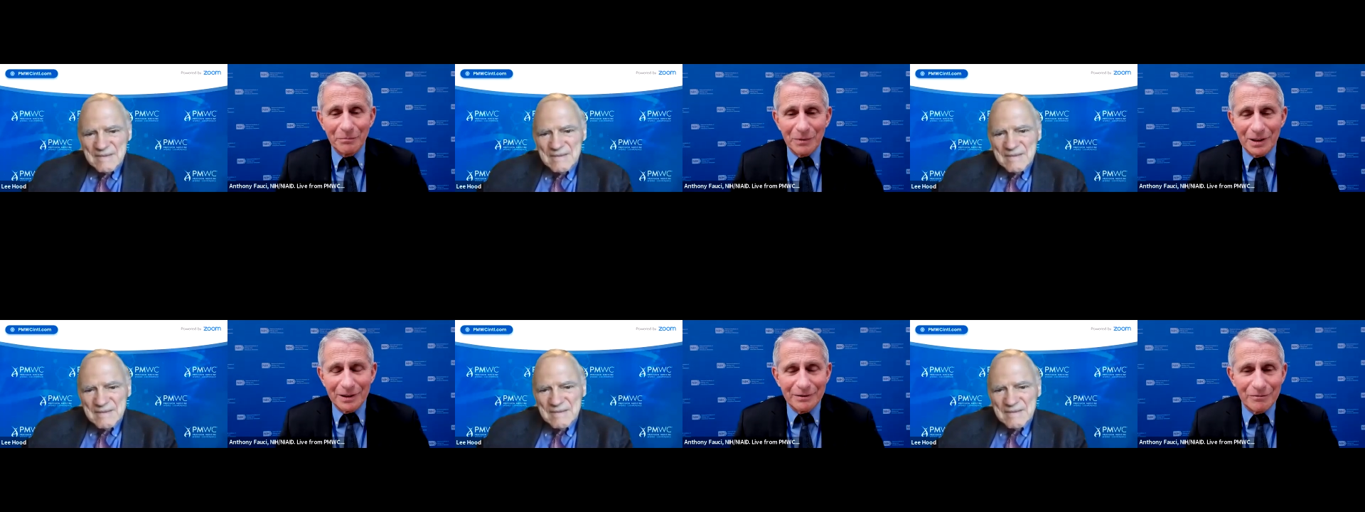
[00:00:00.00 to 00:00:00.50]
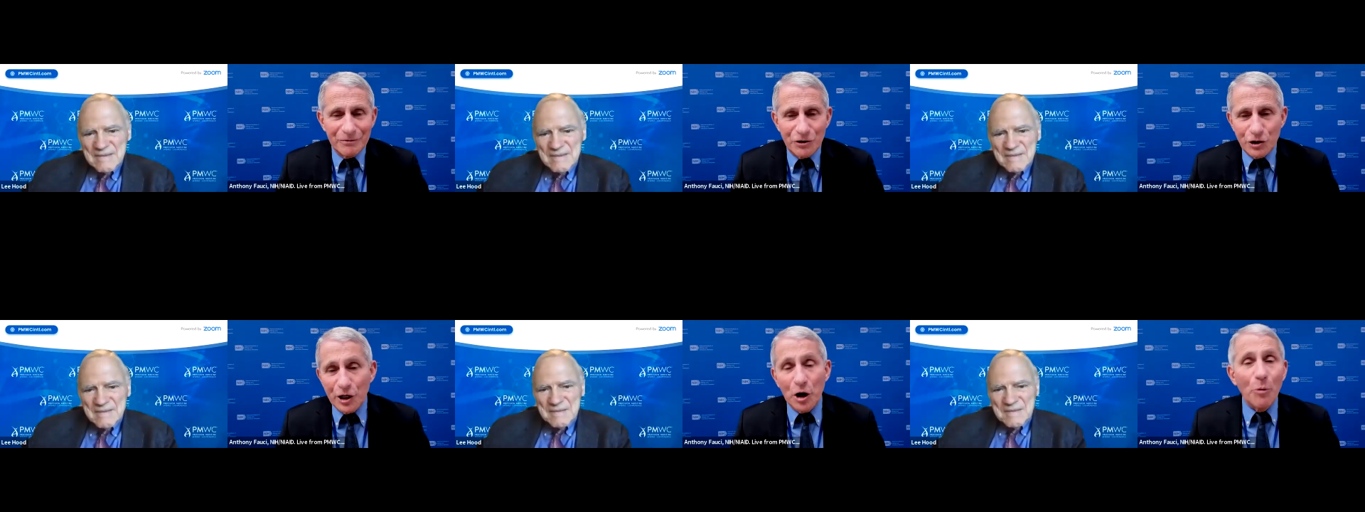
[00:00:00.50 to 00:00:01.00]
Speaker 1: uh,
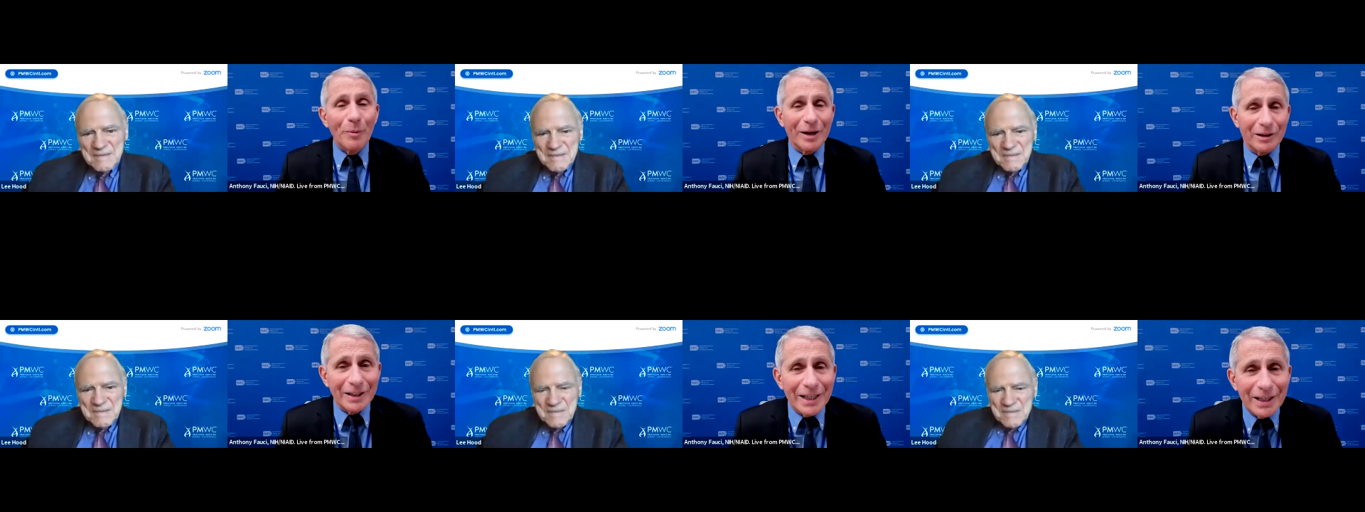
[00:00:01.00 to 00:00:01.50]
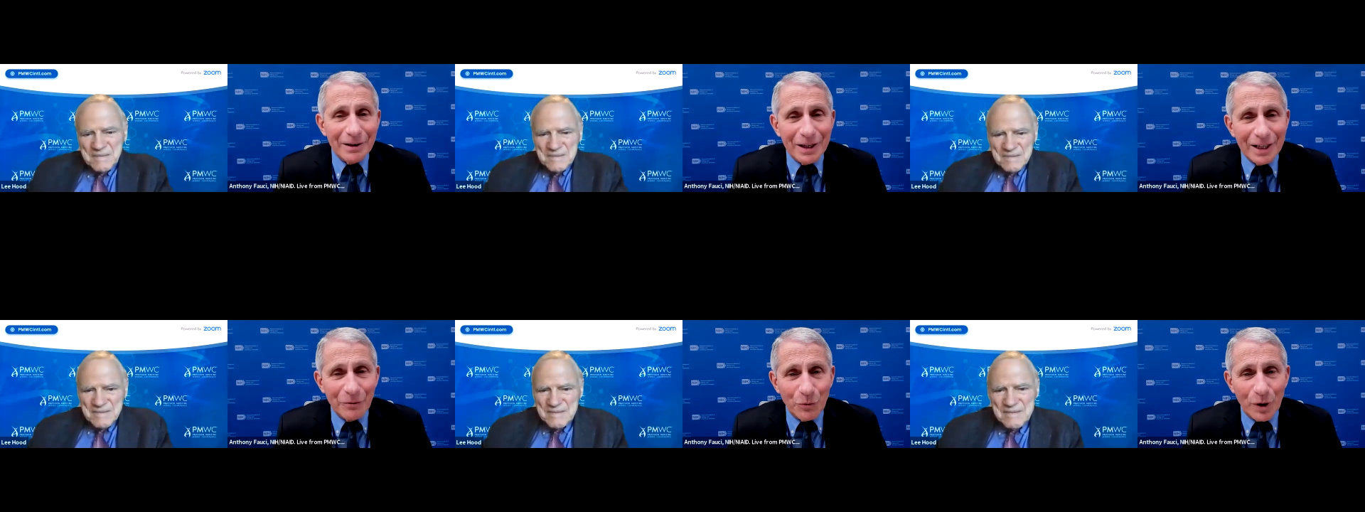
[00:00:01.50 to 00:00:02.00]

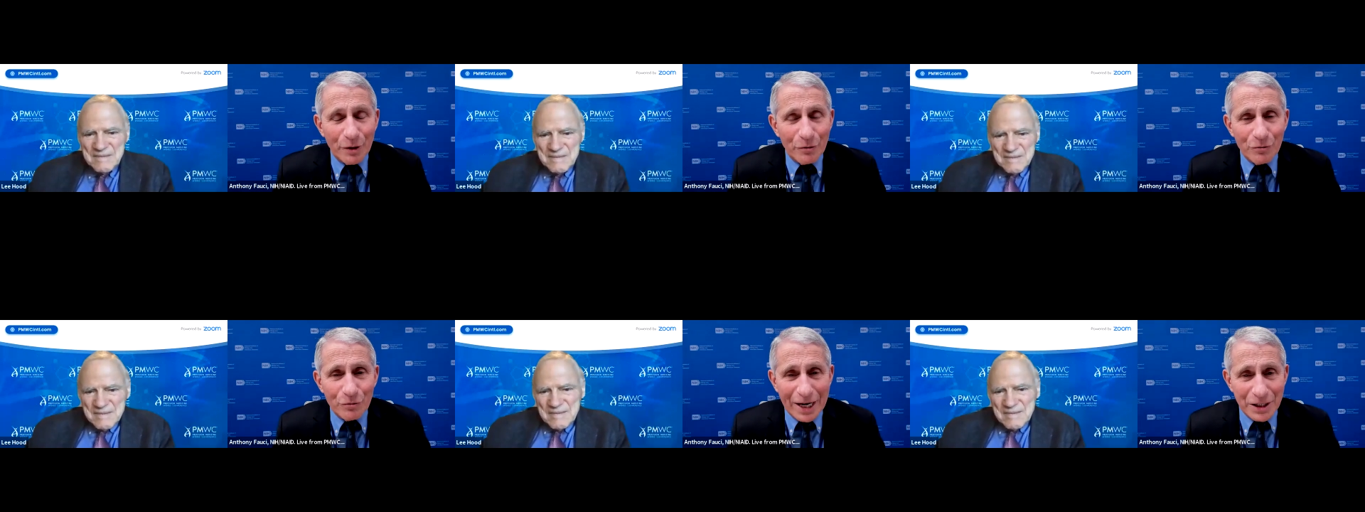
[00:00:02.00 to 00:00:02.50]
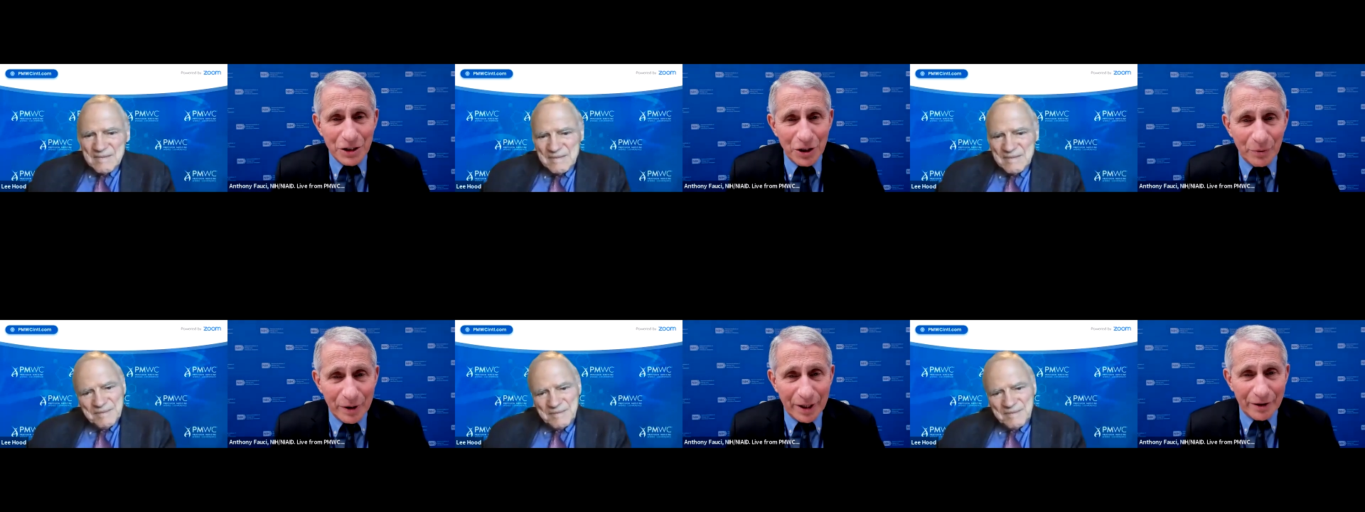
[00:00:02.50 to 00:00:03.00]
genomically one race
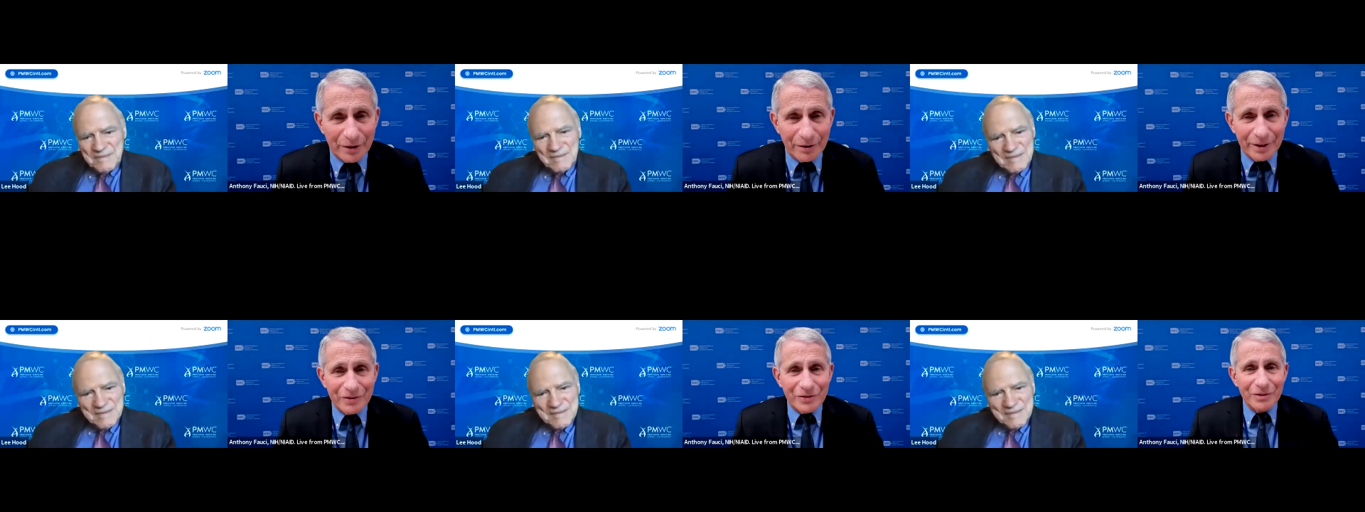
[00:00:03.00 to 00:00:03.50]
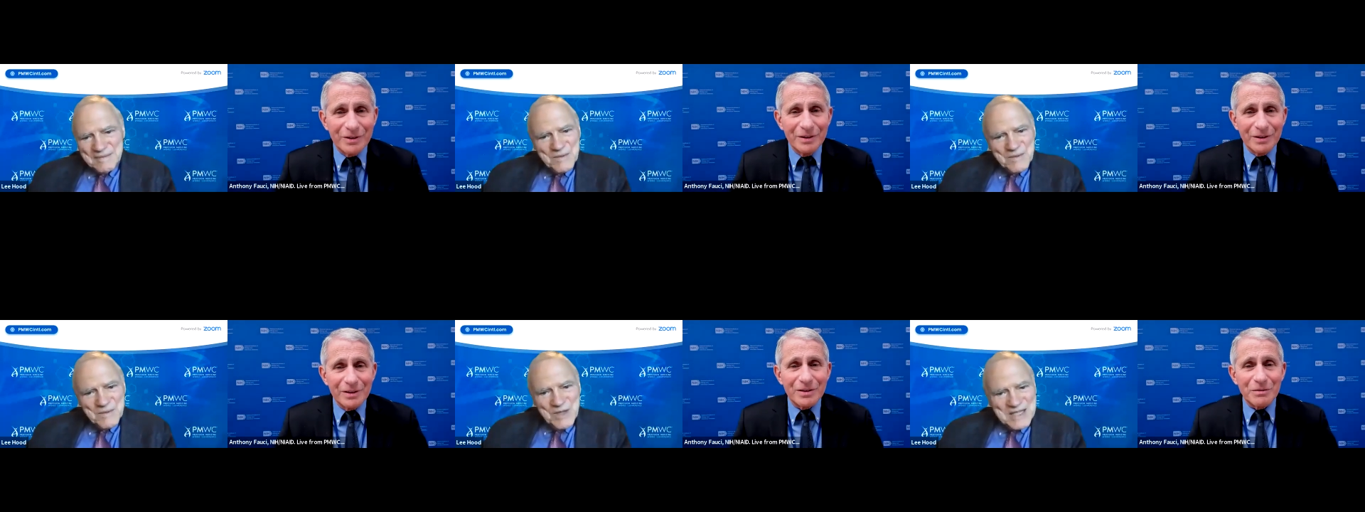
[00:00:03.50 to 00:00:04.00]
to another is,
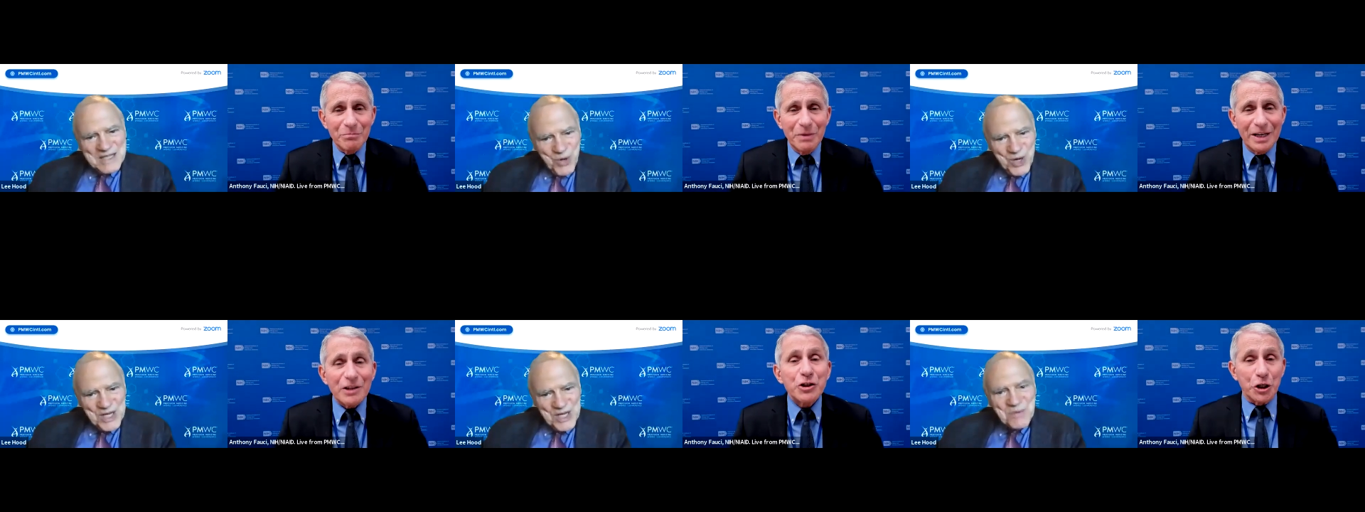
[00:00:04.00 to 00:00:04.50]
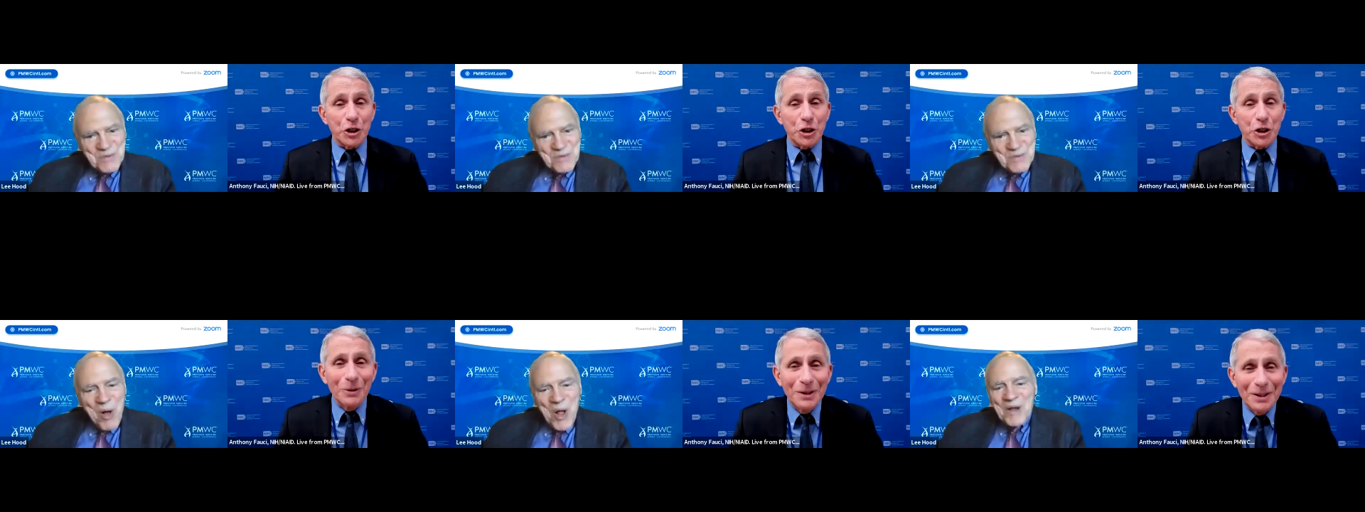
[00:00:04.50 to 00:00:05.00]
is, is minuscule
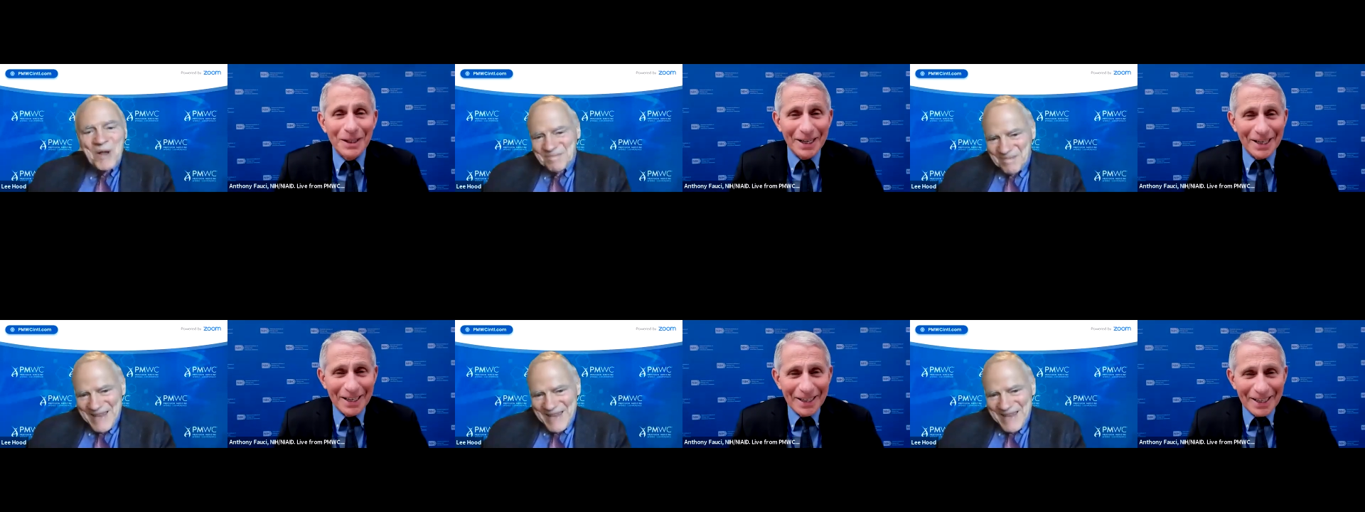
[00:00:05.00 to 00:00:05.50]
small yeah.